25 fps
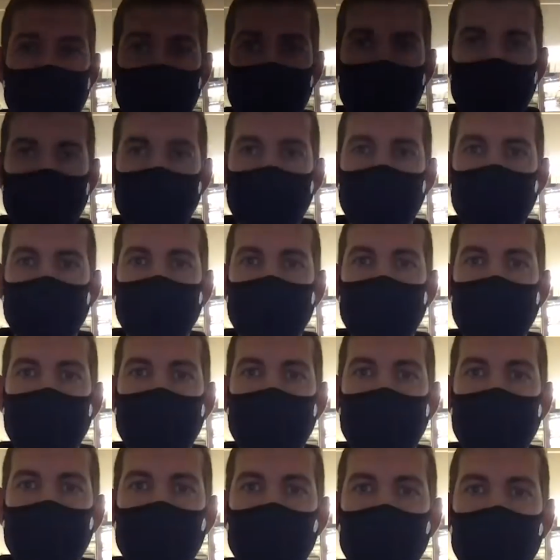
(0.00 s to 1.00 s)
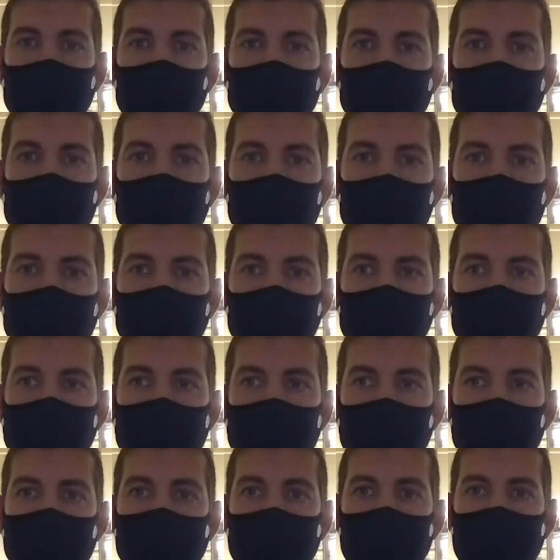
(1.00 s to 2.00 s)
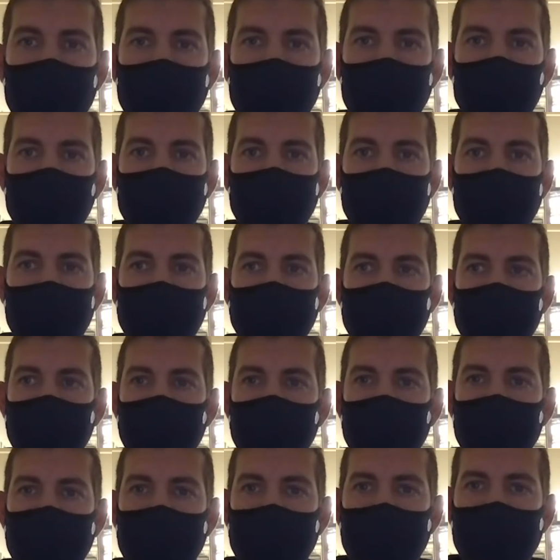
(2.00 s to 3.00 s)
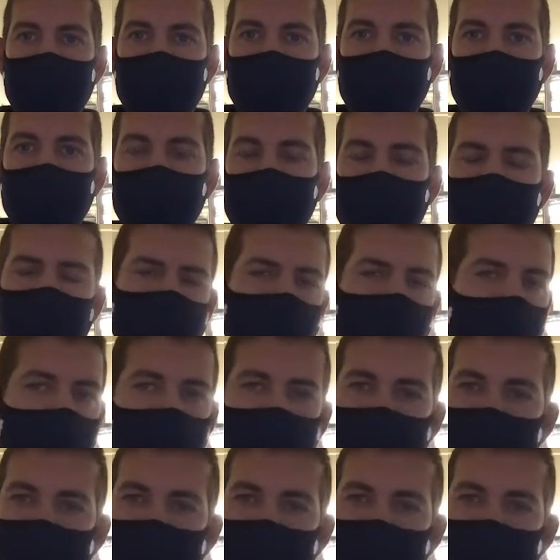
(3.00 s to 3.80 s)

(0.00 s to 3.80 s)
and we will do everything we can to do that. But as far as